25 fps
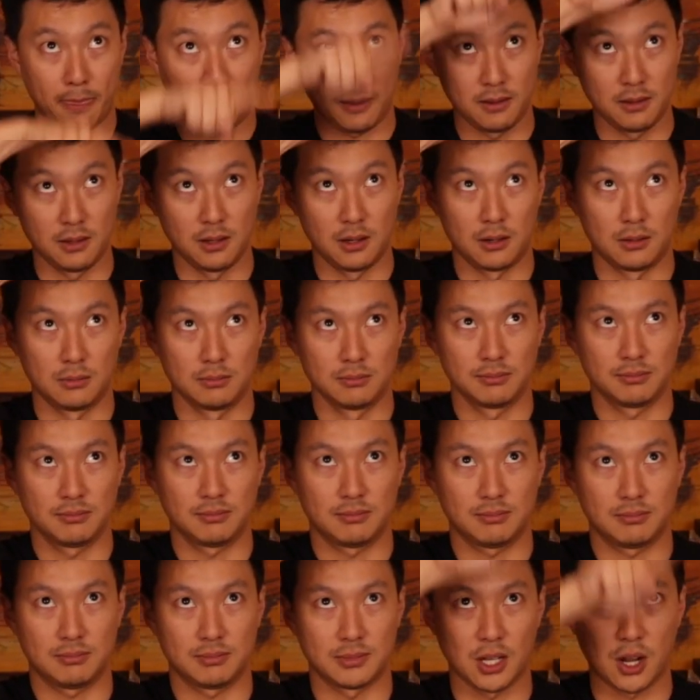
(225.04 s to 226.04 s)
you know,
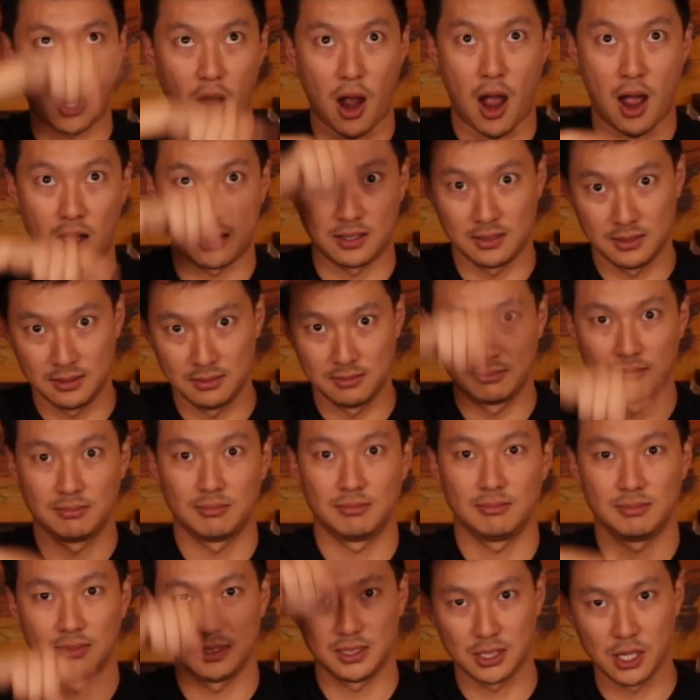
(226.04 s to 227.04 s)
the cotton
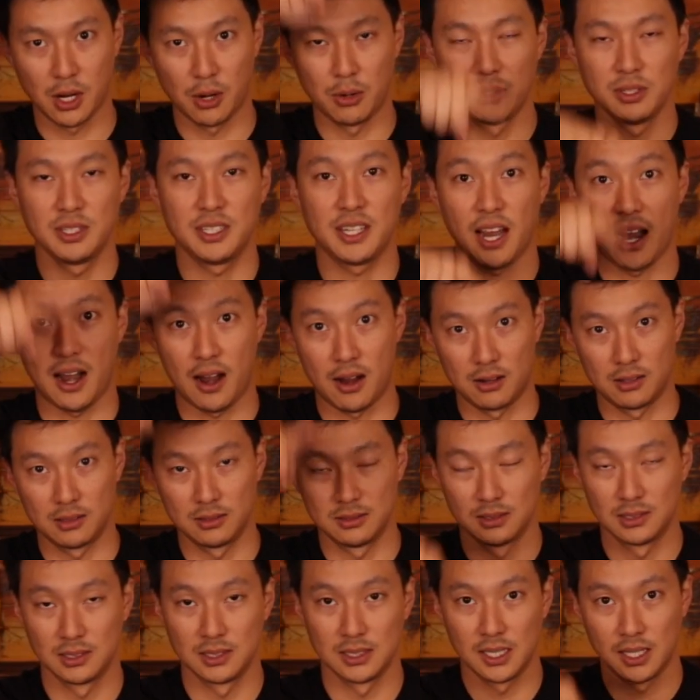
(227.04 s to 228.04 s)
is going
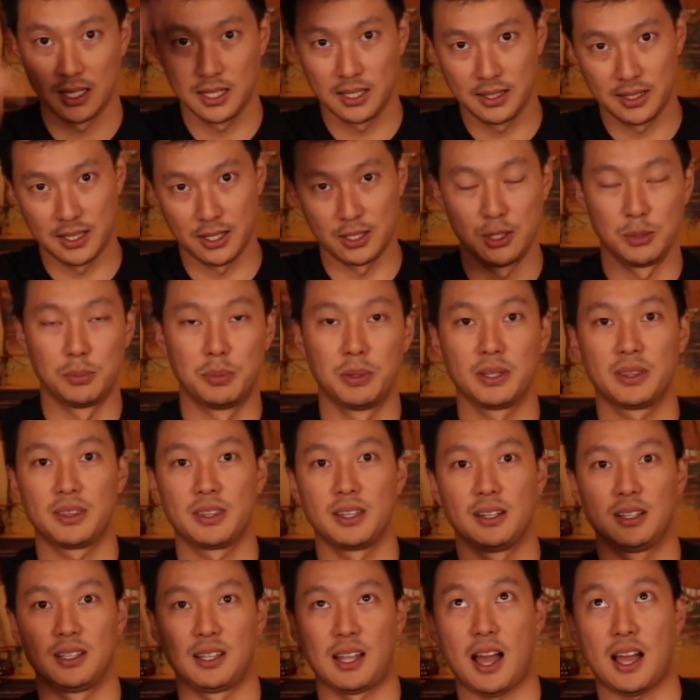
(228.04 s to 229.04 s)
down, then you put
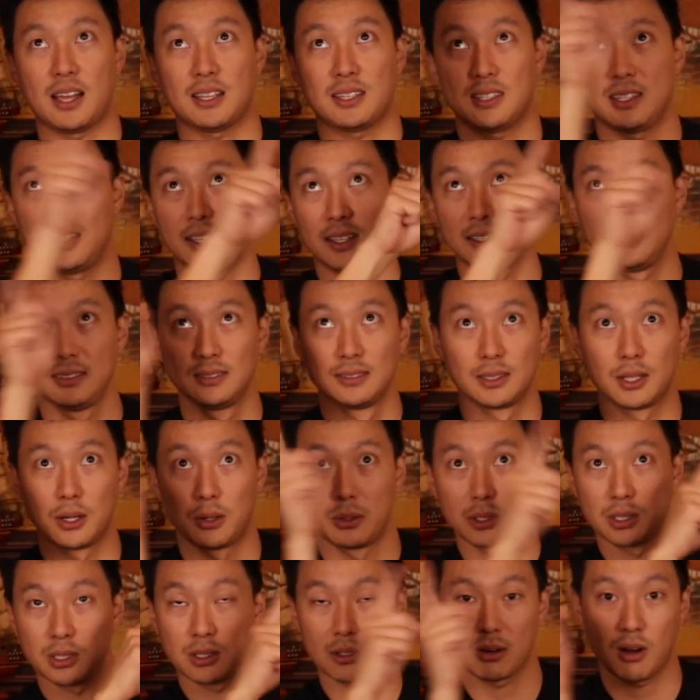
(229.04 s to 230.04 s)
the elastane
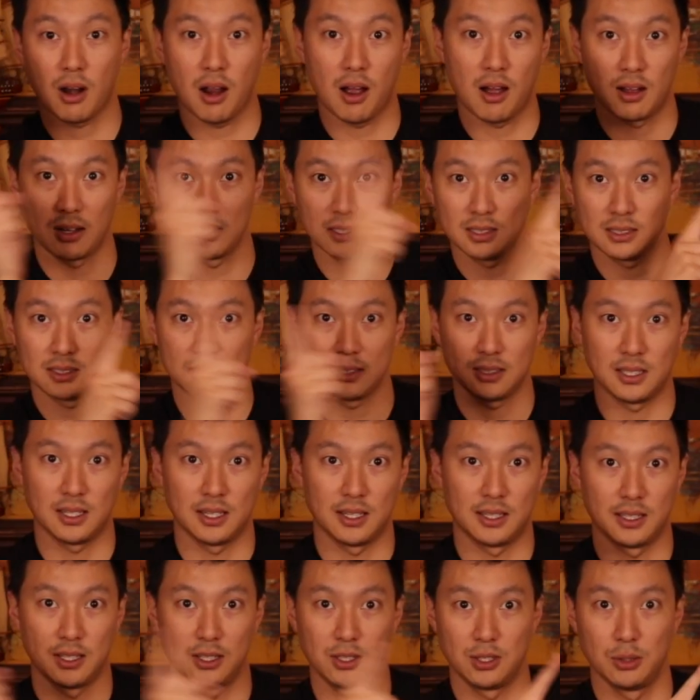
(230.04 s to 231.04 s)
going across,
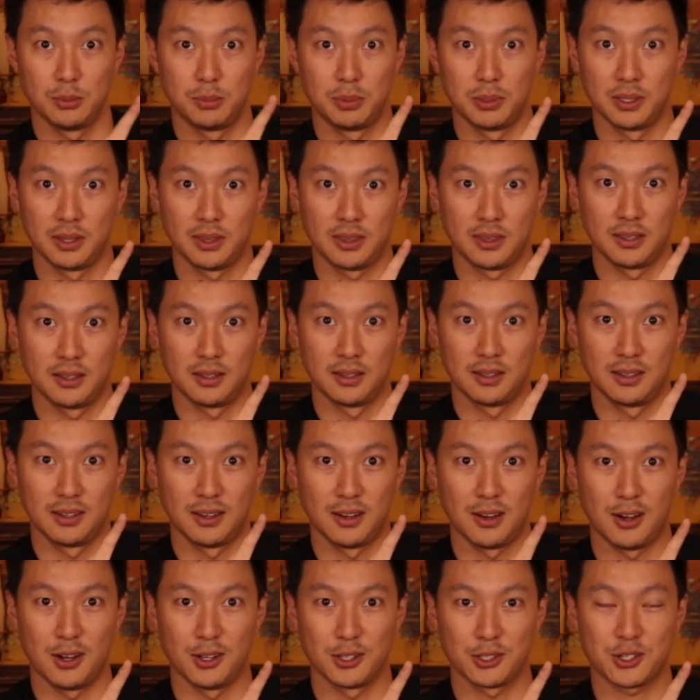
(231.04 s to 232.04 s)
and then you put
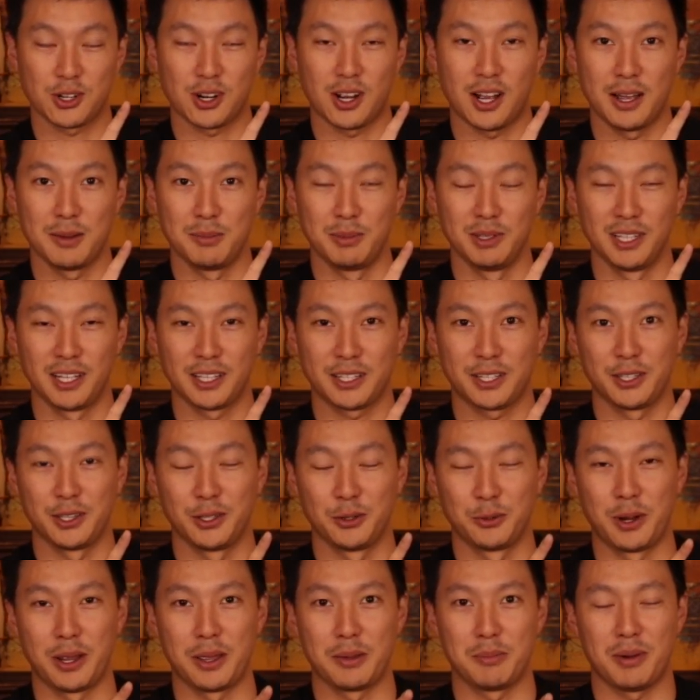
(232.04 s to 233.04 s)
the ultra high
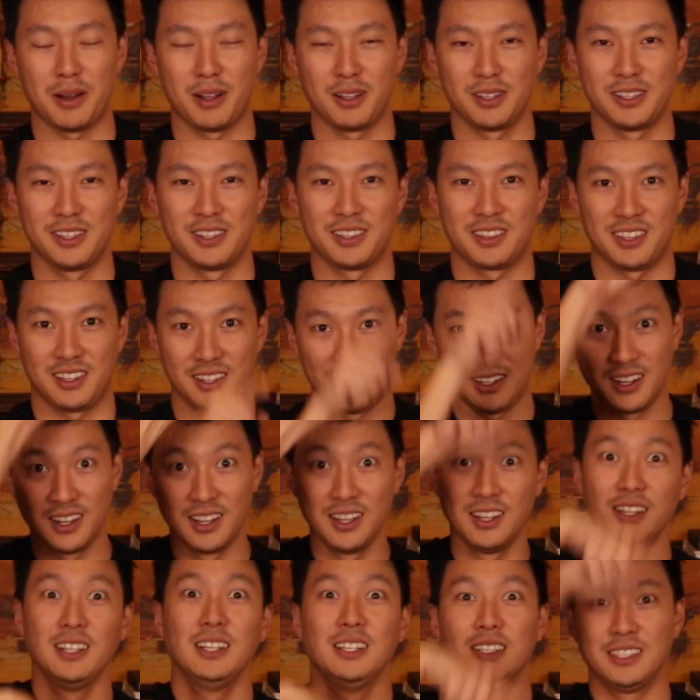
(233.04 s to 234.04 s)
molecular weight
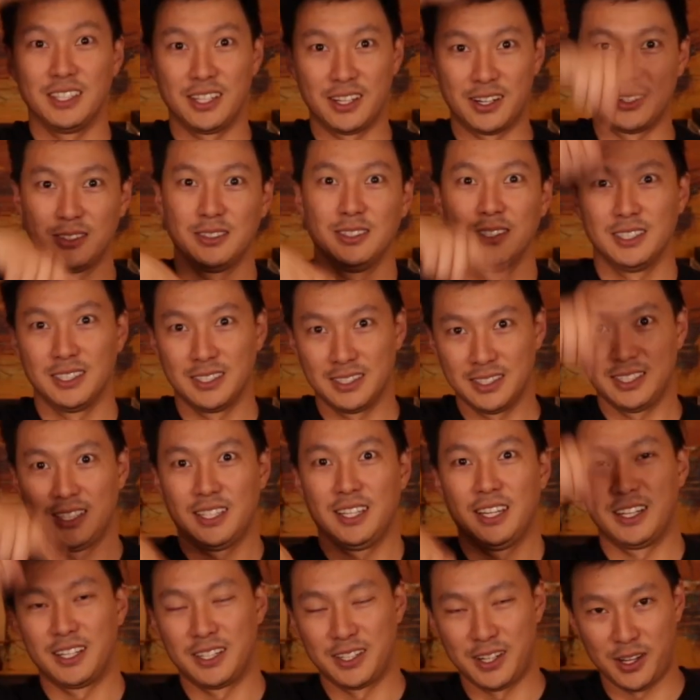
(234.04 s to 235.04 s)
polyethylene, you know,
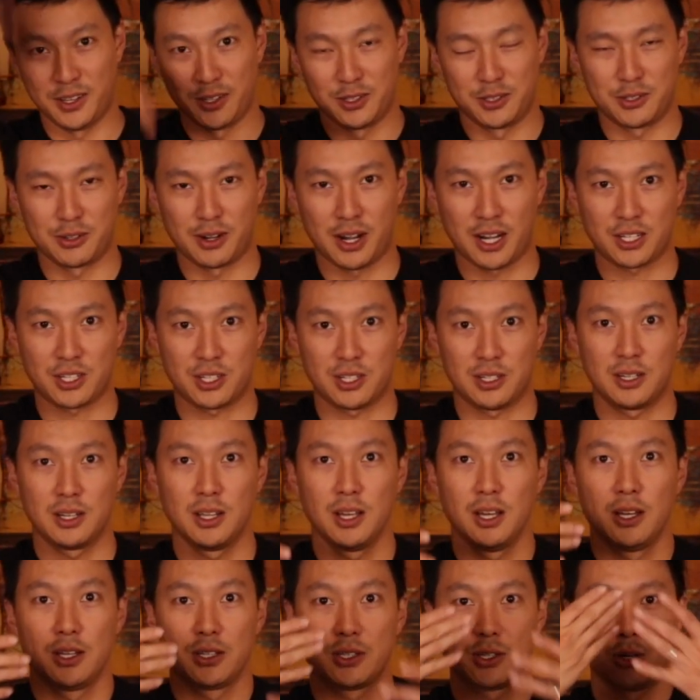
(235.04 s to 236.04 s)
in another direction.
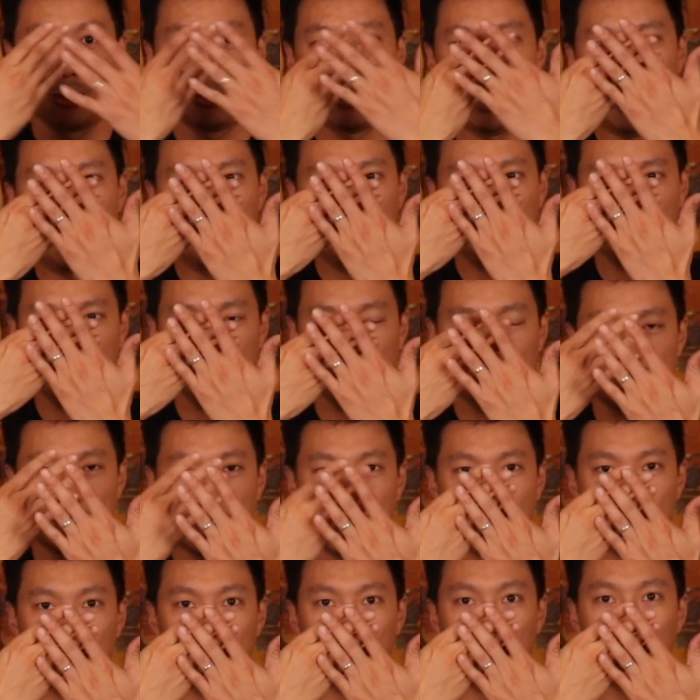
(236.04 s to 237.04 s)
So everything's
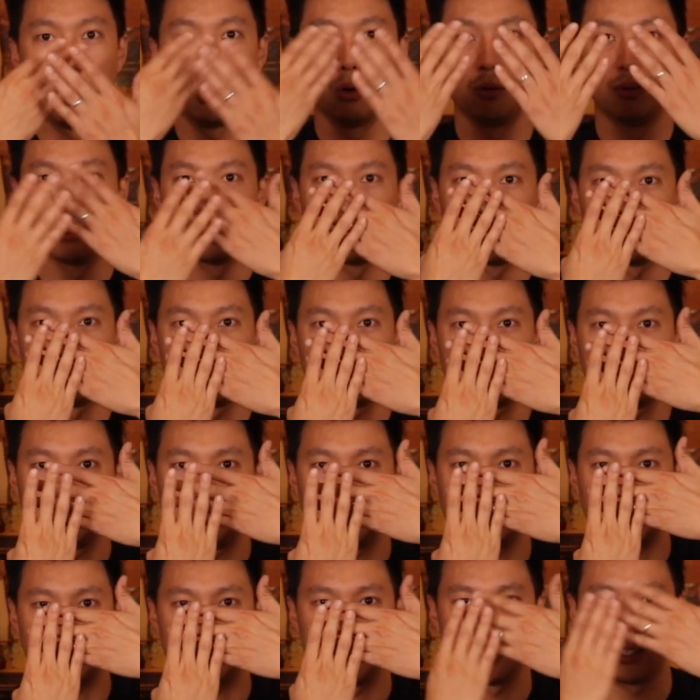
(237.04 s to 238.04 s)
kind of woven
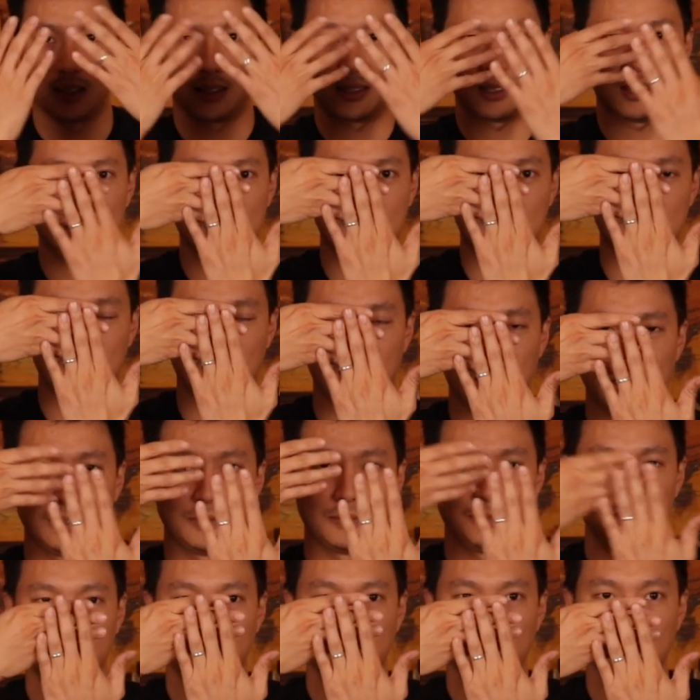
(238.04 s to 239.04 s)
like this,
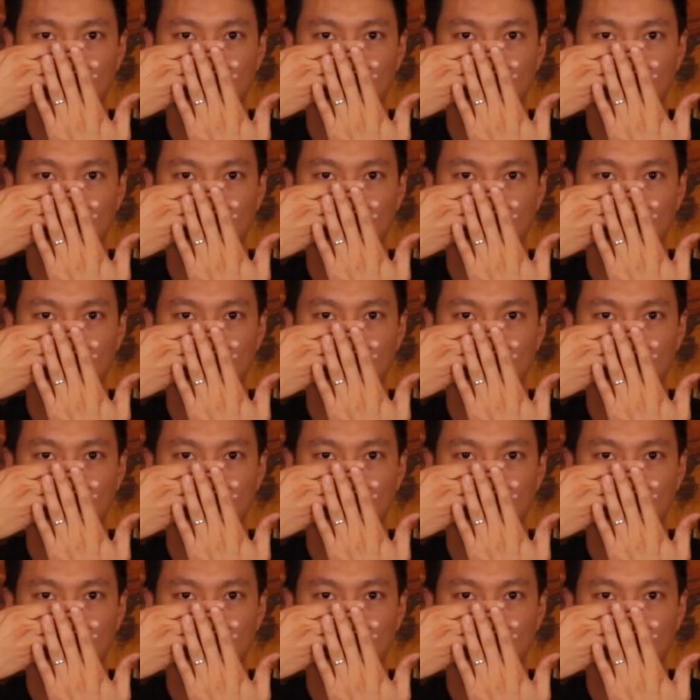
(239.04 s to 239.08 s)
right?